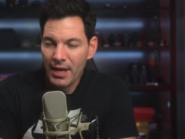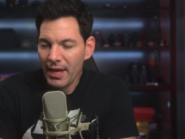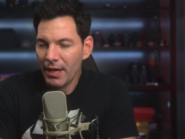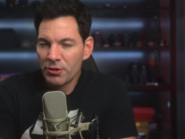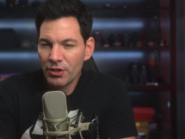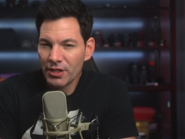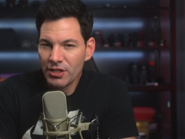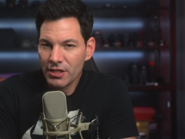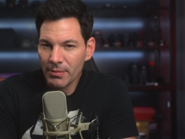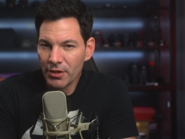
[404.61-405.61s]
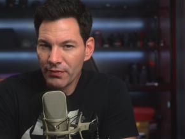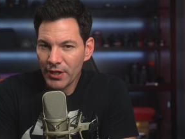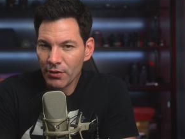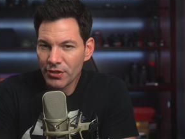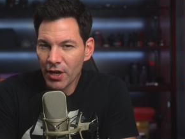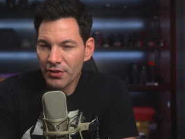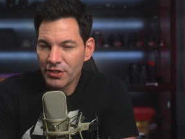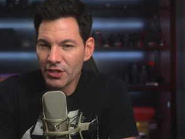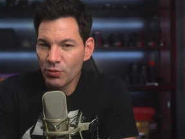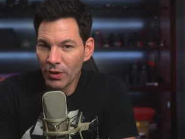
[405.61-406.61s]
And I'm sure you're going to see some other videos on
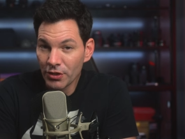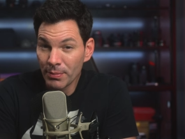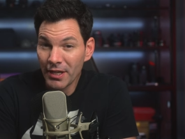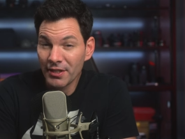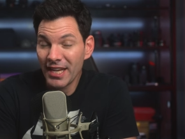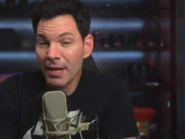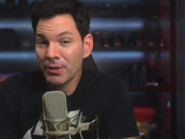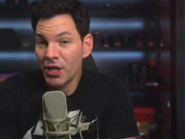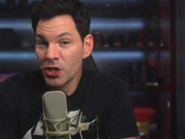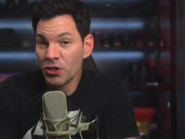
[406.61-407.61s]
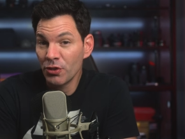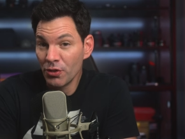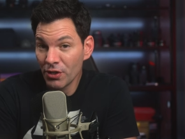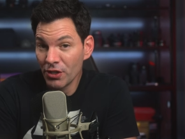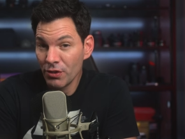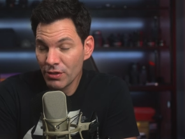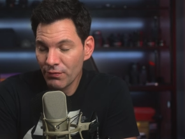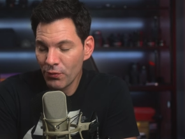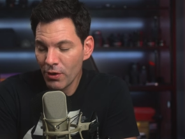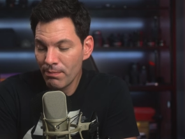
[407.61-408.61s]
this as well, depending on the application you're going to use it for.